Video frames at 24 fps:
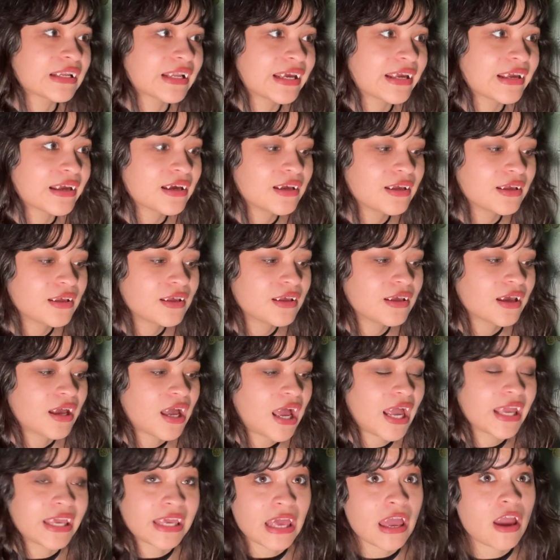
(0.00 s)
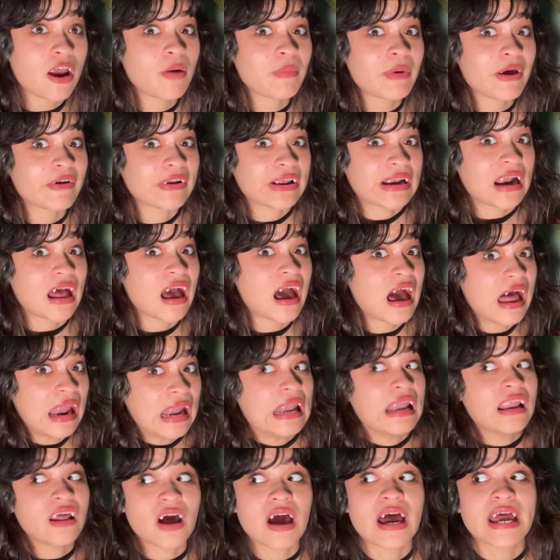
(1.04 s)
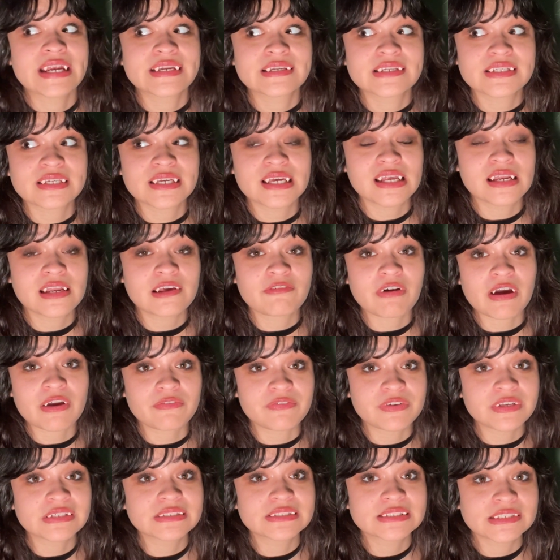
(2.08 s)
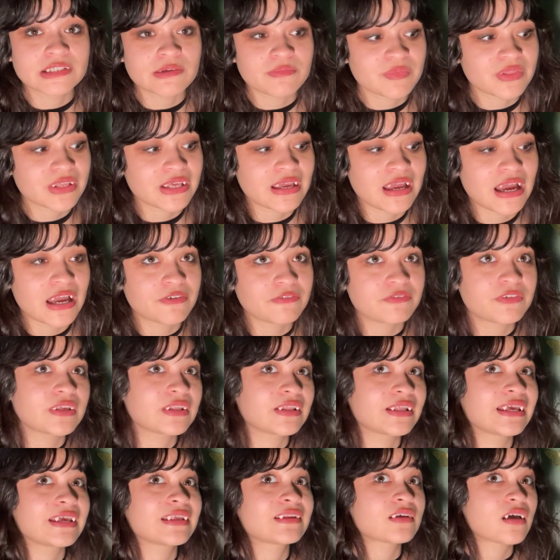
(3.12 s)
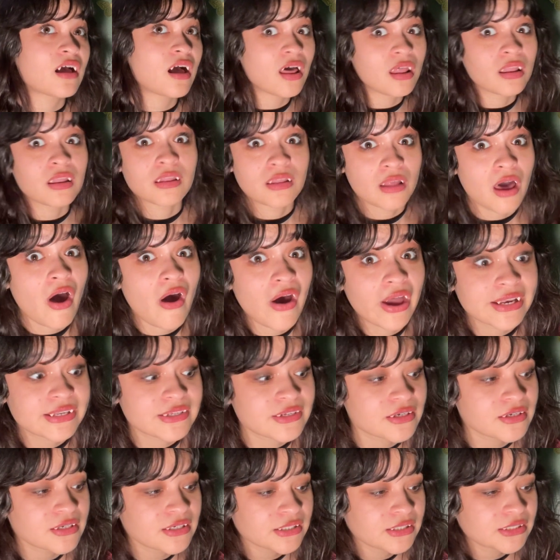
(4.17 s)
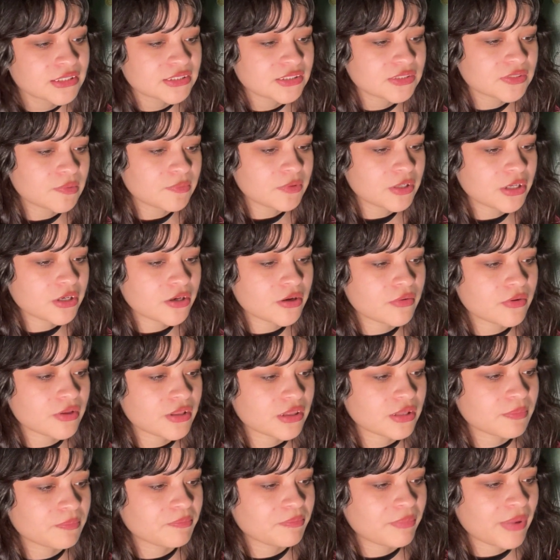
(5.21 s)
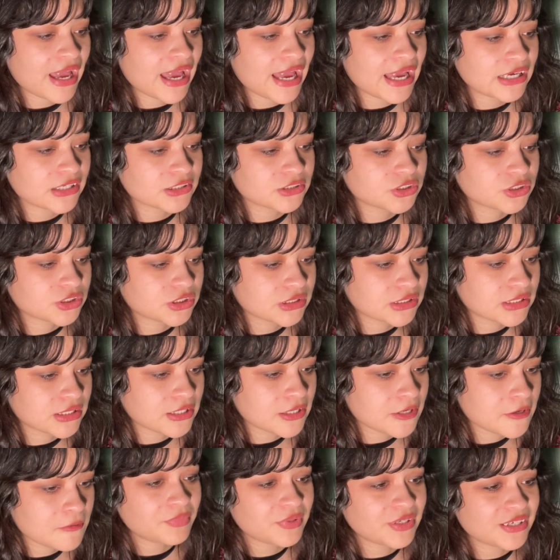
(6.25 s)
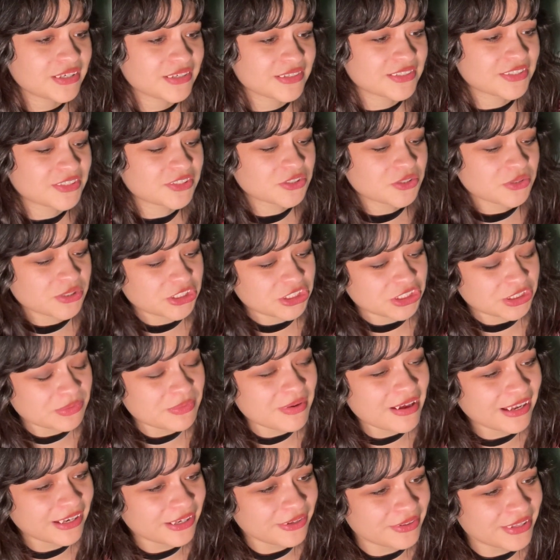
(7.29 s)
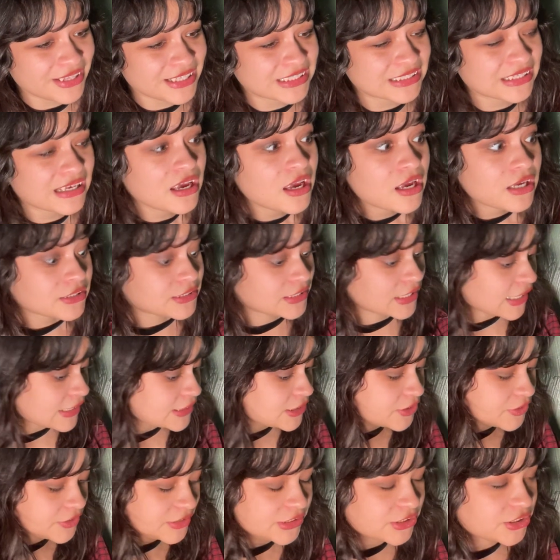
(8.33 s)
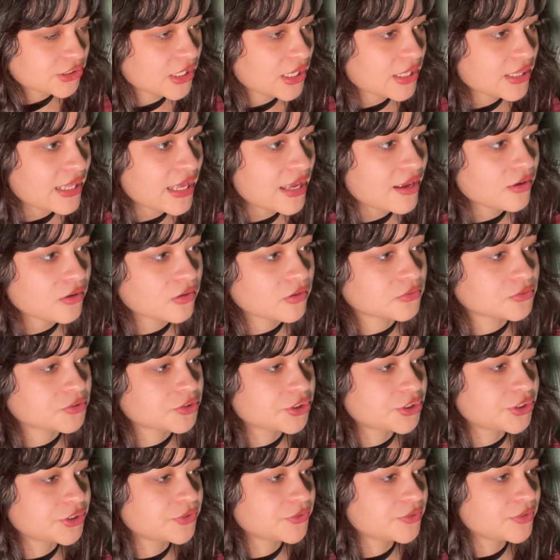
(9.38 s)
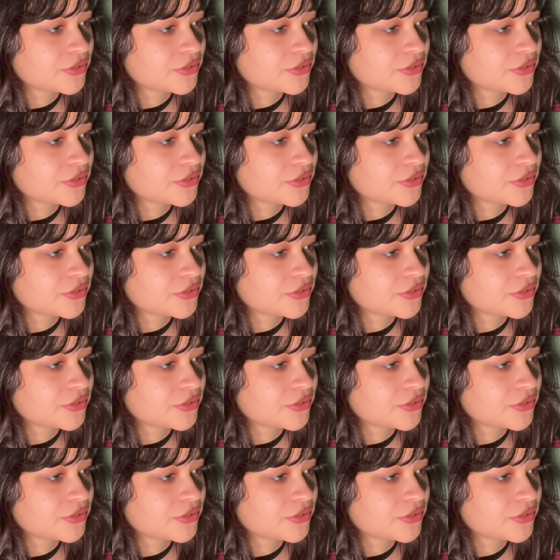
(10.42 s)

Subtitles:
Like, I care about it a lot, and if I feel something, I feel it a lot. So I'm gonna go with passion. Pick a squishmallow that... Did I screenshot that? Oh shoot.